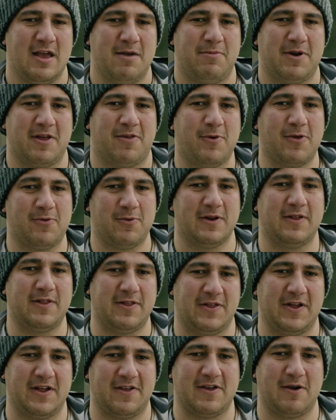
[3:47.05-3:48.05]
But I suppose one of the
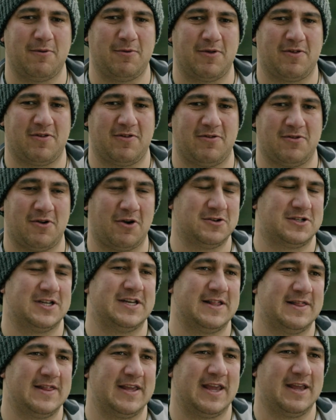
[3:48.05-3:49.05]
things that was noted
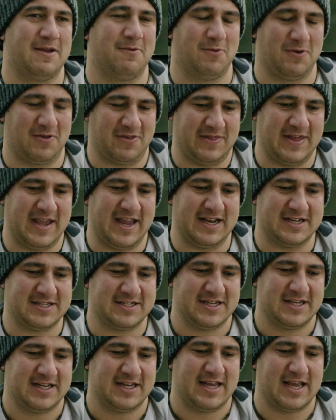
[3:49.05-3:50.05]
in there was that
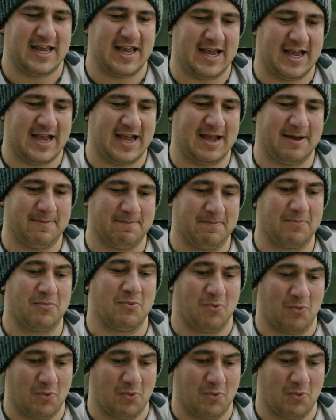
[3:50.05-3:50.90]
um,